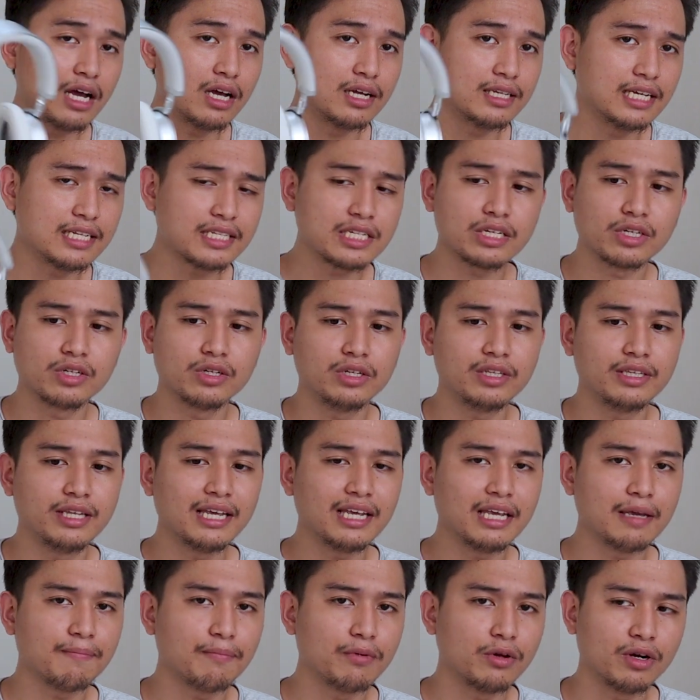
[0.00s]
that's a good
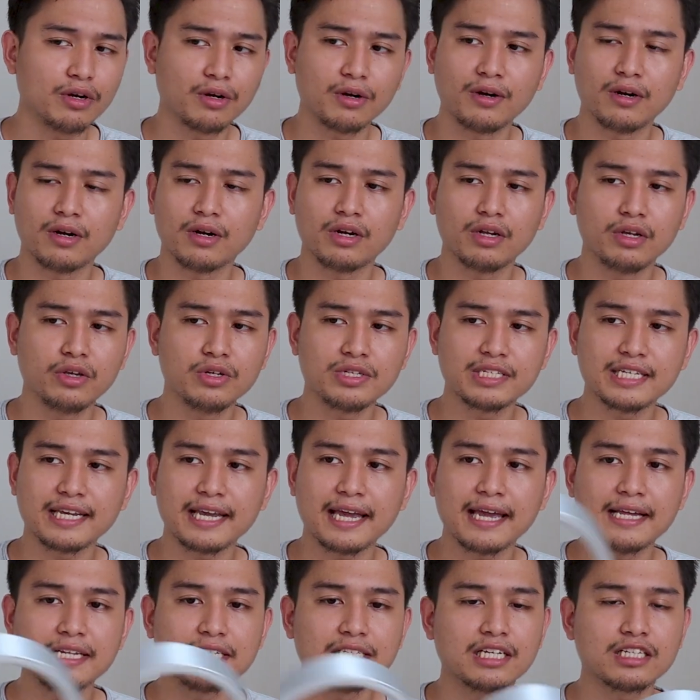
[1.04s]
thing if you're using a
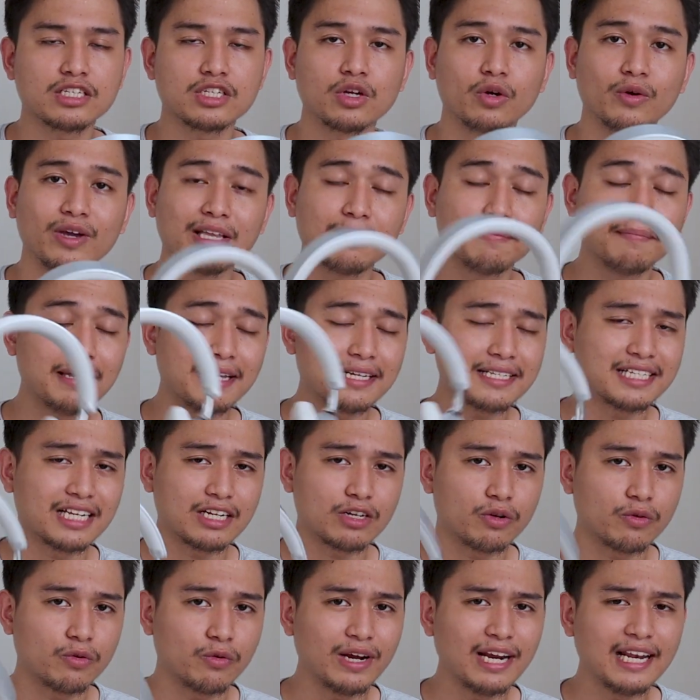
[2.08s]
headset. So it makes
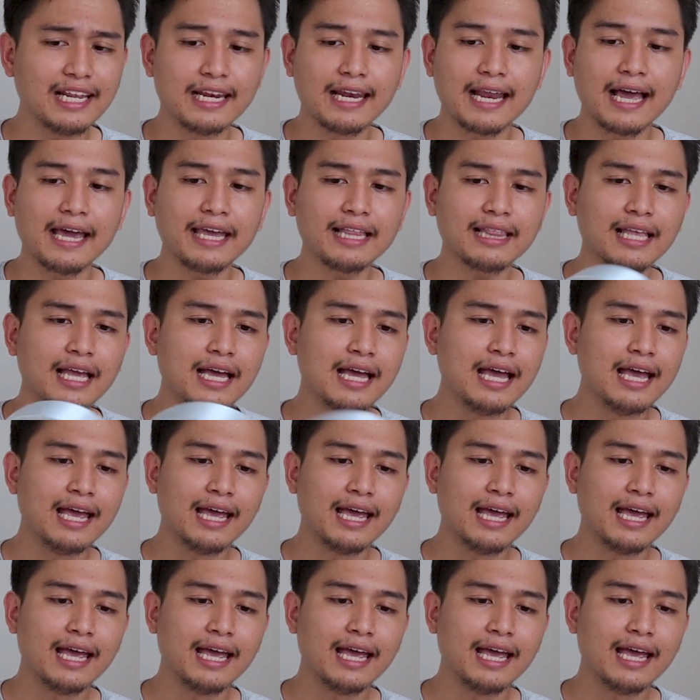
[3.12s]
it really light.